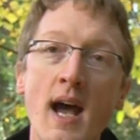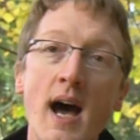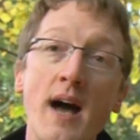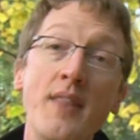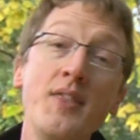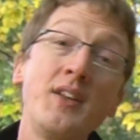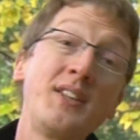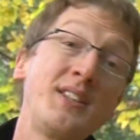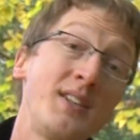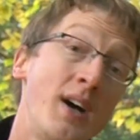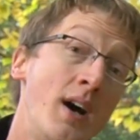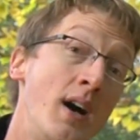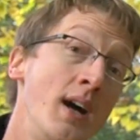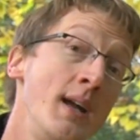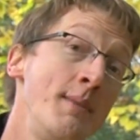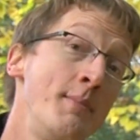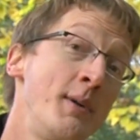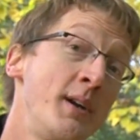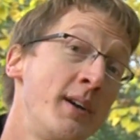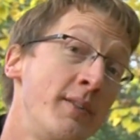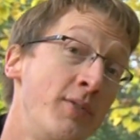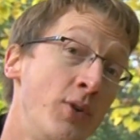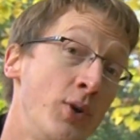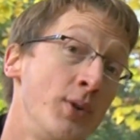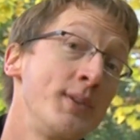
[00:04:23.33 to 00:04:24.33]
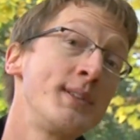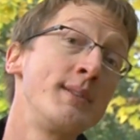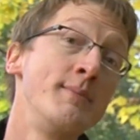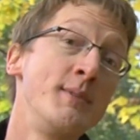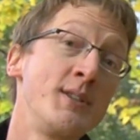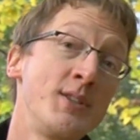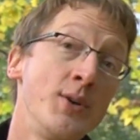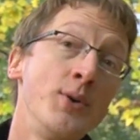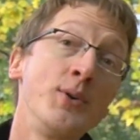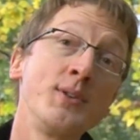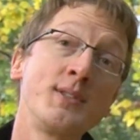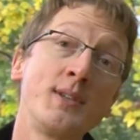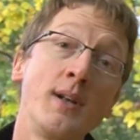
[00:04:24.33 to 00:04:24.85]
and the timing of autumn
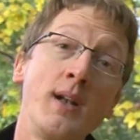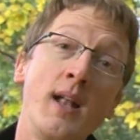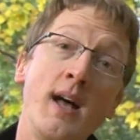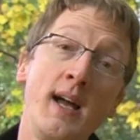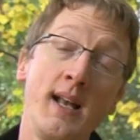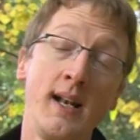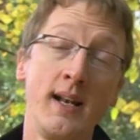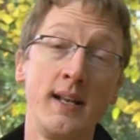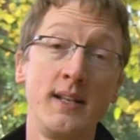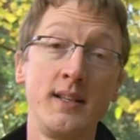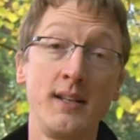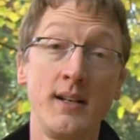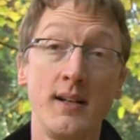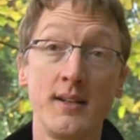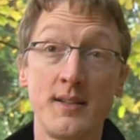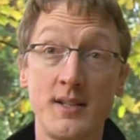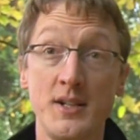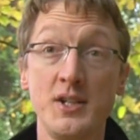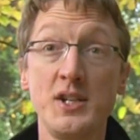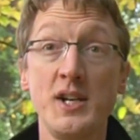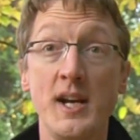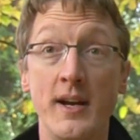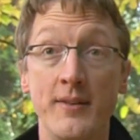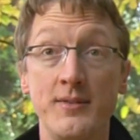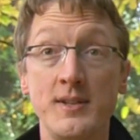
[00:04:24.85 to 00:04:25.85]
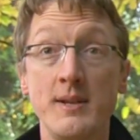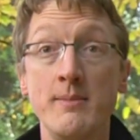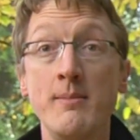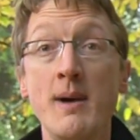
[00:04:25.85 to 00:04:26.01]
is also likely to shift.